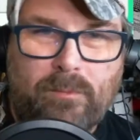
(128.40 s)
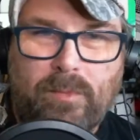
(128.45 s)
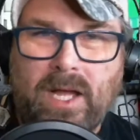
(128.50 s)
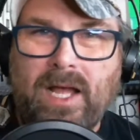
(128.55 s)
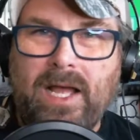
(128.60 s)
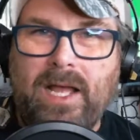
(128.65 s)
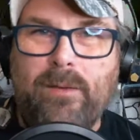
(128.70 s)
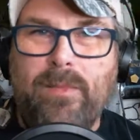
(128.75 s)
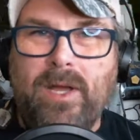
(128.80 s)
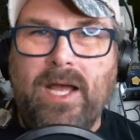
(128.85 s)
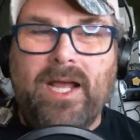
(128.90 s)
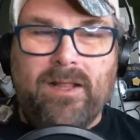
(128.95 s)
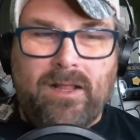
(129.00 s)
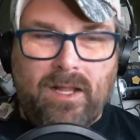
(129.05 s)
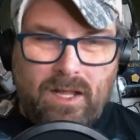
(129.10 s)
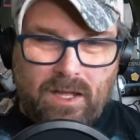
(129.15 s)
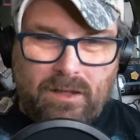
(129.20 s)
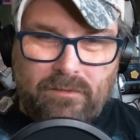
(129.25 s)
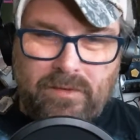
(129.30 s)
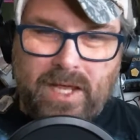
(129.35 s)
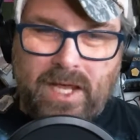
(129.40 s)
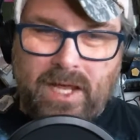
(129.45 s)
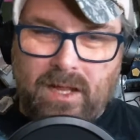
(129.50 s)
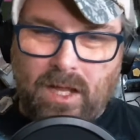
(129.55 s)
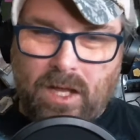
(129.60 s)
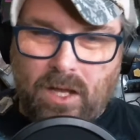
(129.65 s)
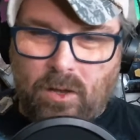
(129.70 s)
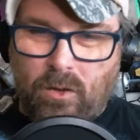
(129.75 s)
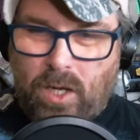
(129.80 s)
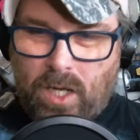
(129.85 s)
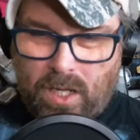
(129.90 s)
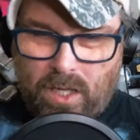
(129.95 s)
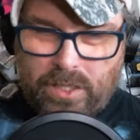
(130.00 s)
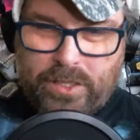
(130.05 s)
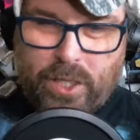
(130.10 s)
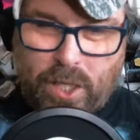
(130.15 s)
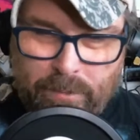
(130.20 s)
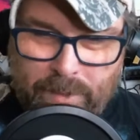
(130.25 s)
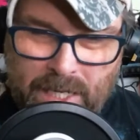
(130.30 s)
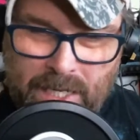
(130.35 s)
Bye, bye, love, hello, all
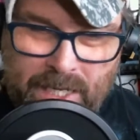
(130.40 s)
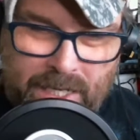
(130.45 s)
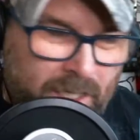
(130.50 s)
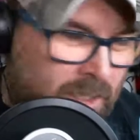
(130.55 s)
your money.